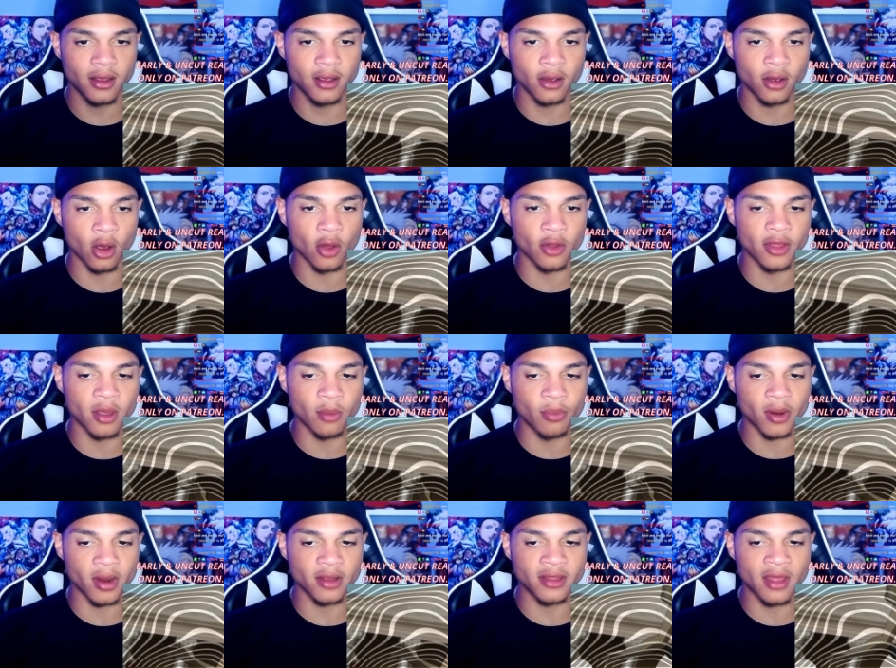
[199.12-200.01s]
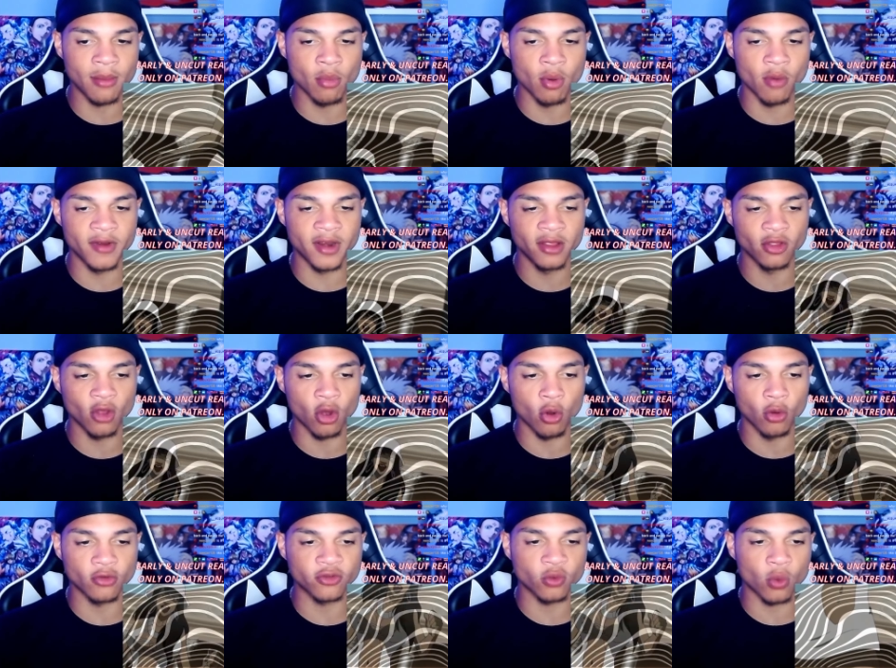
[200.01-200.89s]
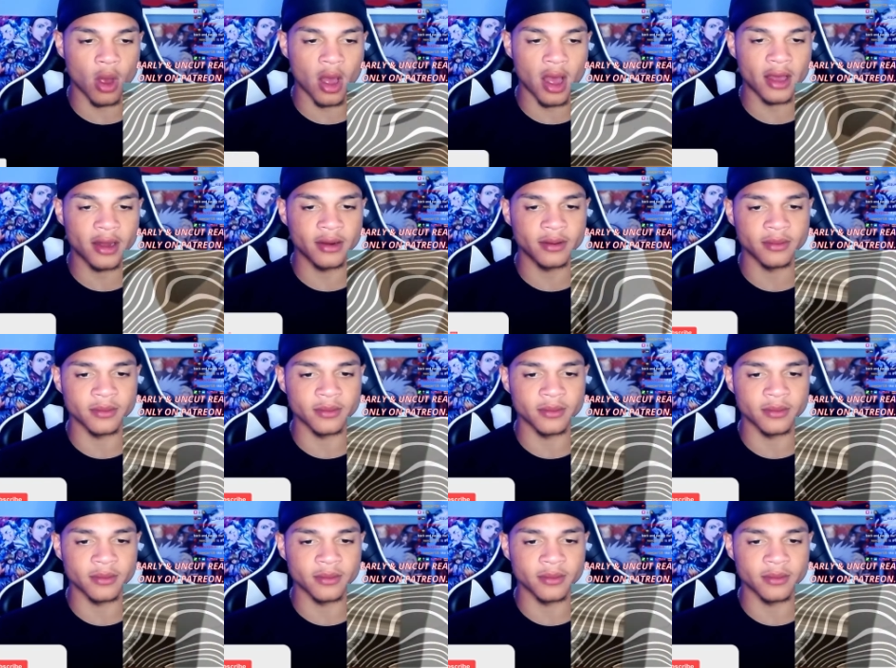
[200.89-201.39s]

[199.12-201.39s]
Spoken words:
Oh, they moving in the whole squad.